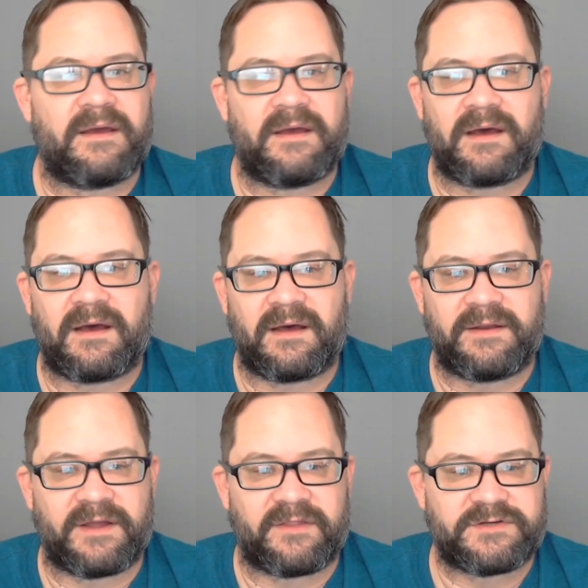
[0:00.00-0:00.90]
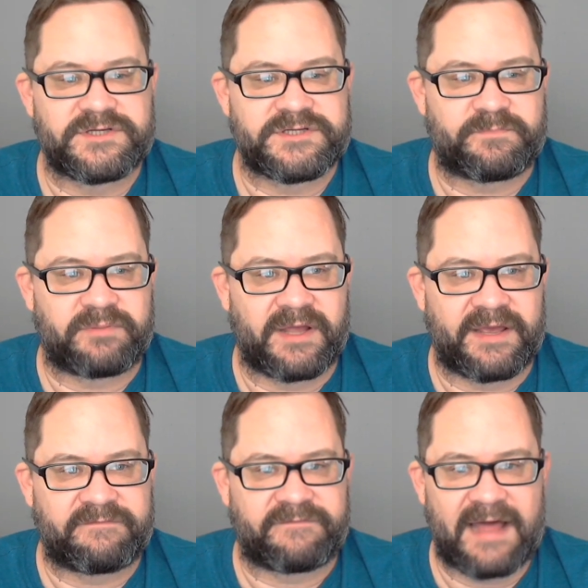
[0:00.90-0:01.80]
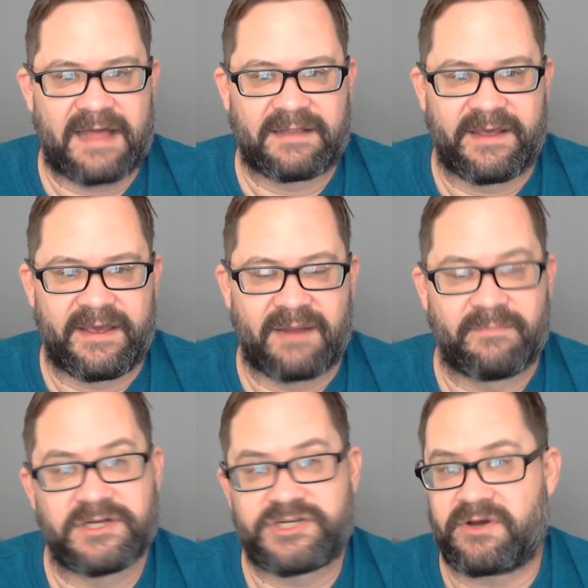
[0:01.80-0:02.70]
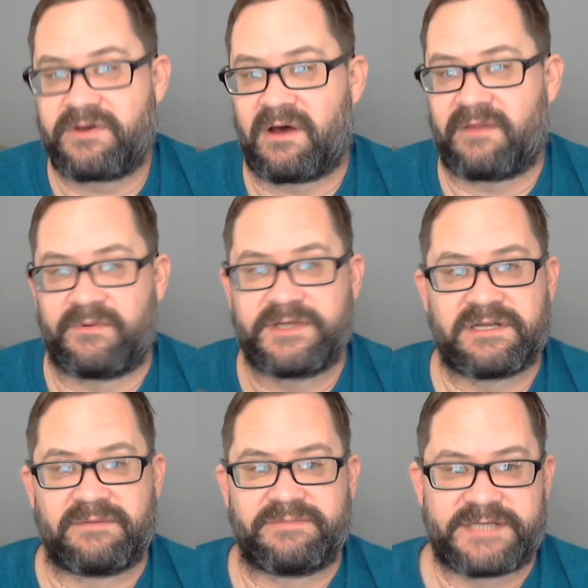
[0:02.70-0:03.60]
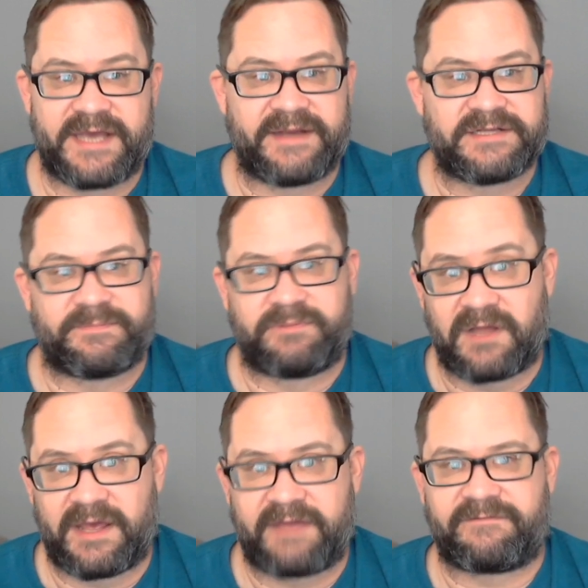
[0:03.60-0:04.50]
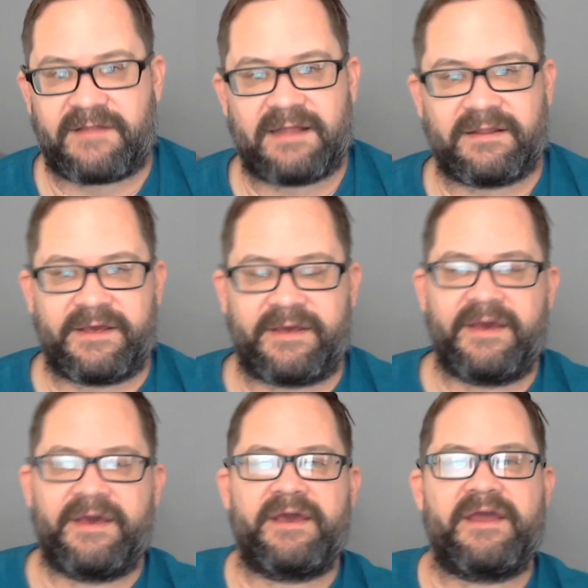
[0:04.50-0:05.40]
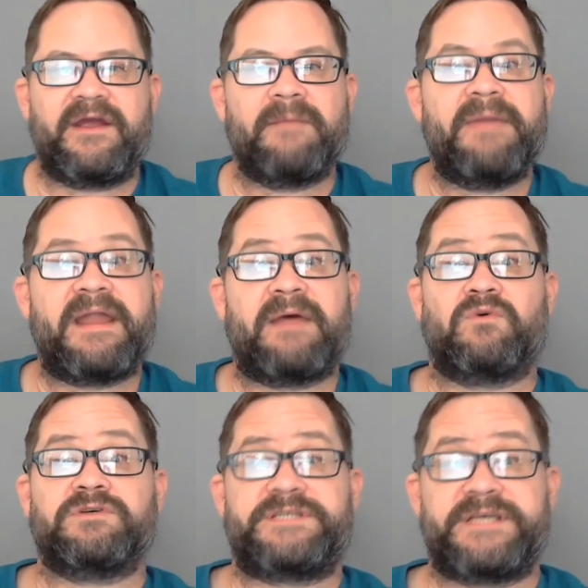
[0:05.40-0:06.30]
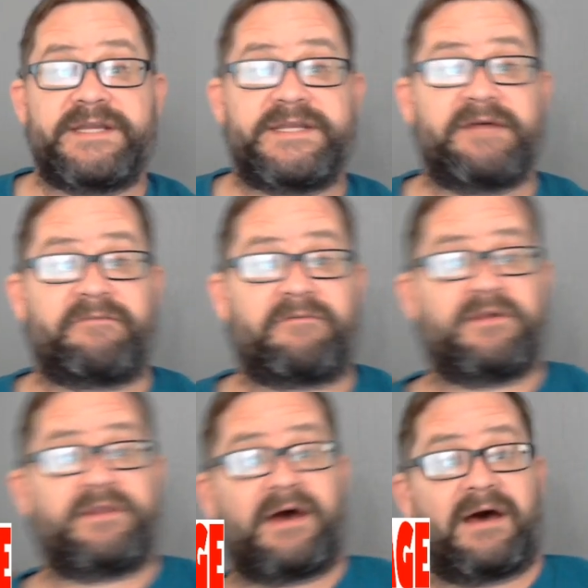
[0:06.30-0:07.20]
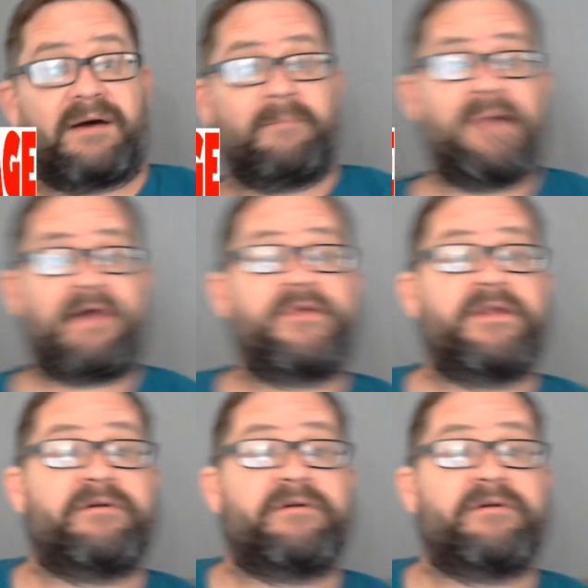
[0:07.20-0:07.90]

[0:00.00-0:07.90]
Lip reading: Another just plain flat lay. And I'm going to show y'all the reason I'm saying it's a plain flat lay. Here in a minute, we'll see a different method of